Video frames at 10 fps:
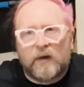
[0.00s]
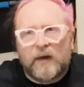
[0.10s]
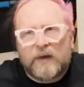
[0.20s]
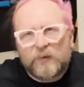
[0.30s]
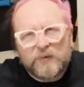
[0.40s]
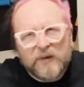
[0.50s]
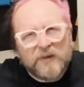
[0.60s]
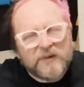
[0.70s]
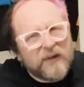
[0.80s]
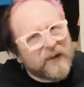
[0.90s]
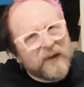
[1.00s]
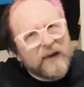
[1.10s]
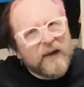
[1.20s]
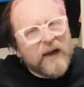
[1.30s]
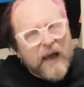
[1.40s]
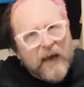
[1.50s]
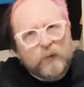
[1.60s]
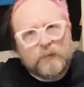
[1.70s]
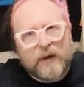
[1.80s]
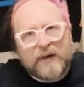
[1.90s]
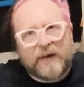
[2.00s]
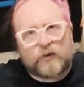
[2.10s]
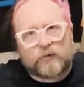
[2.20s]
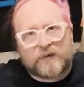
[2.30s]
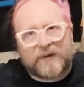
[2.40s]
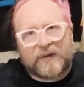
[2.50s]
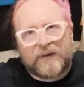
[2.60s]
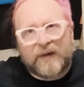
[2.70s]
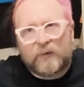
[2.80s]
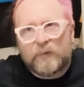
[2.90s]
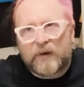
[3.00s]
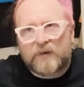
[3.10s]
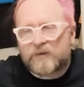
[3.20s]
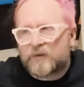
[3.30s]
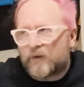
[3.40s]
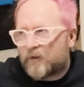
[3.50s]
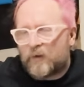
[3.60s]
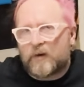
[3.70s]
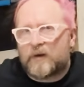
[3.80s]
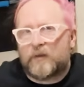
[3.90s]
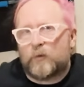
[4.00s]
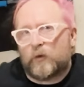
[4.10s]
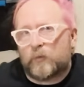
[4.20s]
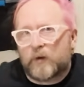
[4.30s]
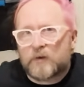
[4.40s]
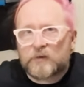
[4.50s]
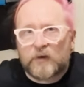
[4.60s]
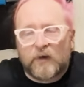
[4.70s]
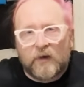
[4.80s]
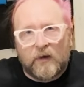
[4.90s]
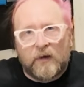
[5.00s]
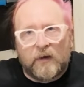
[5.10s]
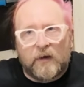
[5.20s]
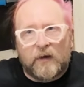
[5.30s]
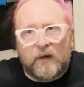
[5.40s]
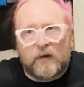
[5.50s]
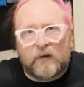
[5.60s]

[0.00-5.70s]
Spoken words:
And it's also just like, how do we make it interesting? How do we make it just like not another workbench? And